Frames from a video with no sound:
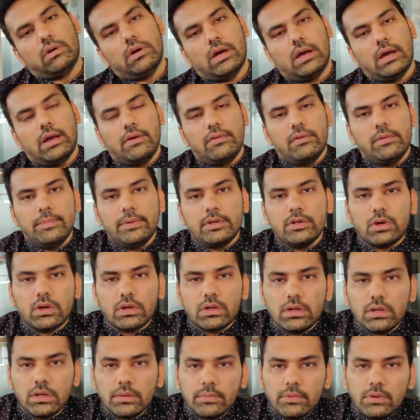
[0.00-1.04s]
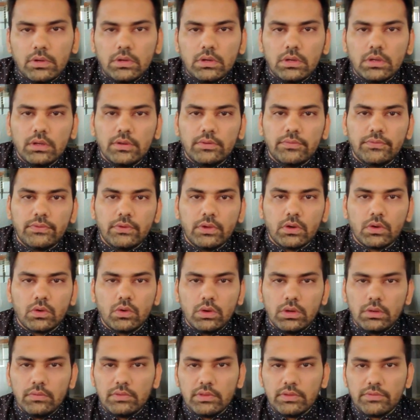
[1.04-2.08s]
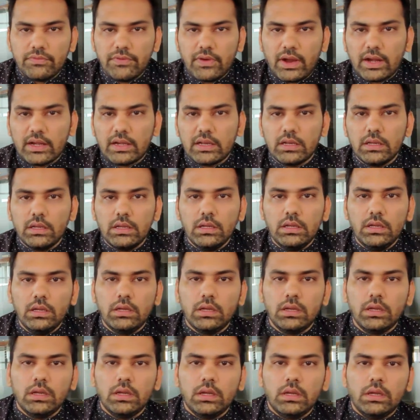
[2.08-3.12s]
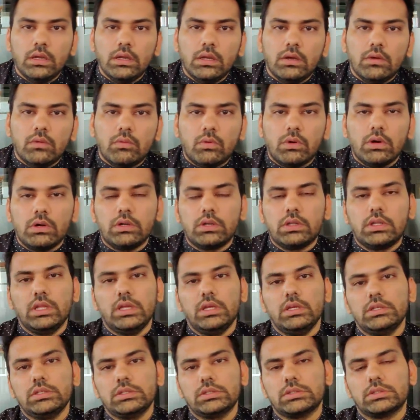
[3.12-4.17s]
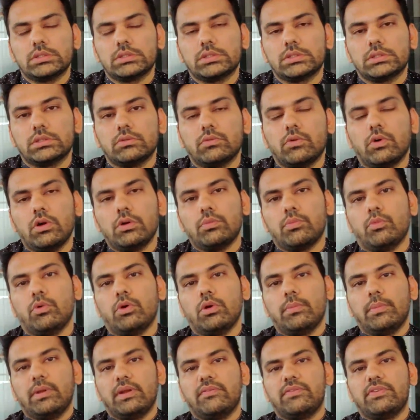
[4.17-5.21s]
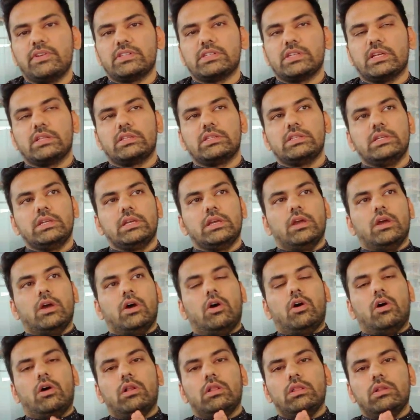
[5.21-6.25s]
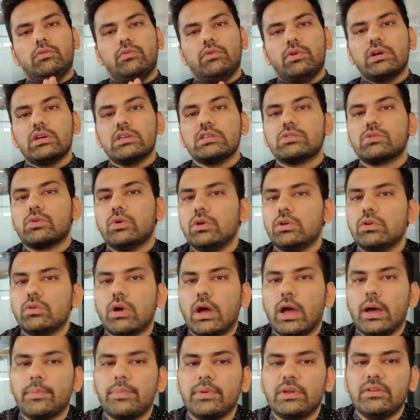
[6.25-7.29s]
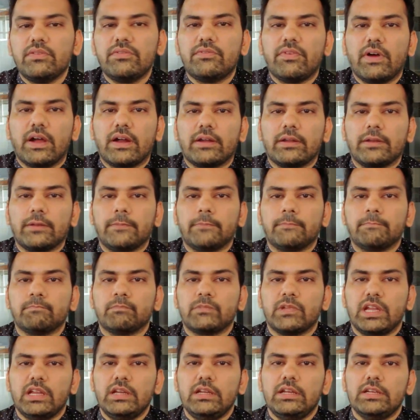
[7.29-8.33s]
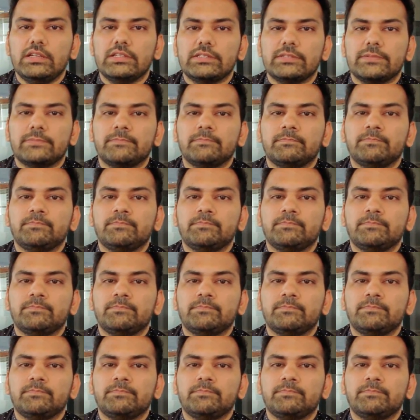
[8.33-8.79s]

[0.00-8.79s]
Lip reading: I will be talking about if you are going with the factory, what more benefits are. See, all the work is going to happen in factory, right guys?